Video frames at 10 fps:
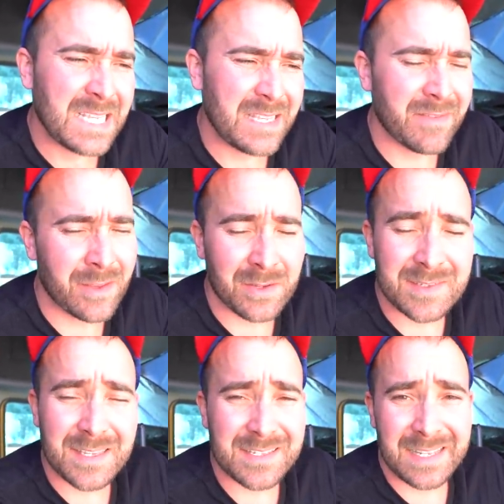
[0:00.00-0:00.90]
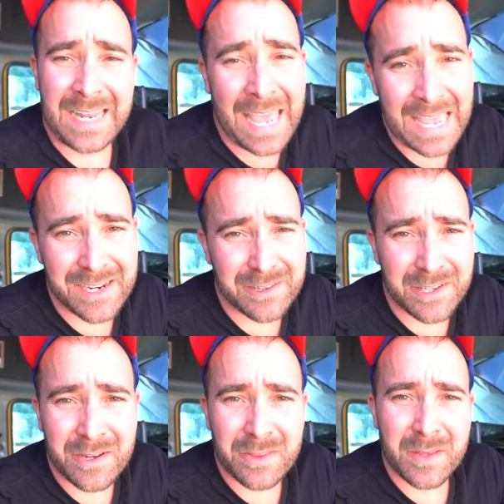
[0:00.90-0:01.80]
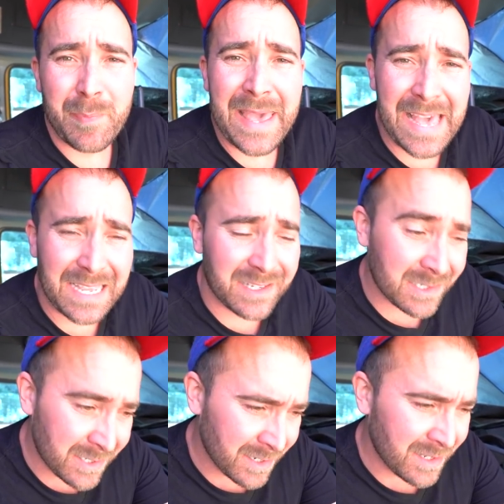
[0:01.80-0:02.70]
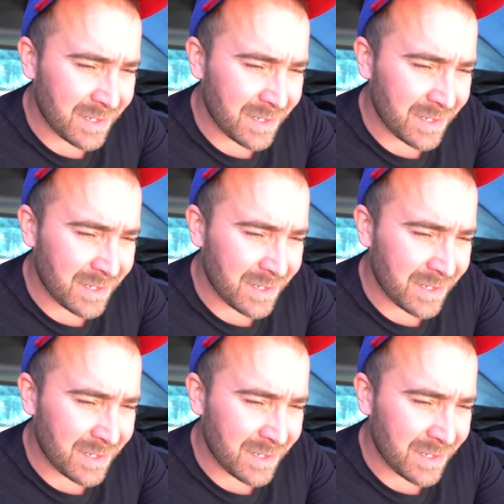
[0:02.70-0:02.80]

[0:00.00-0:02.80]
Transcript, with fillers: even though it says it can handle it on the package,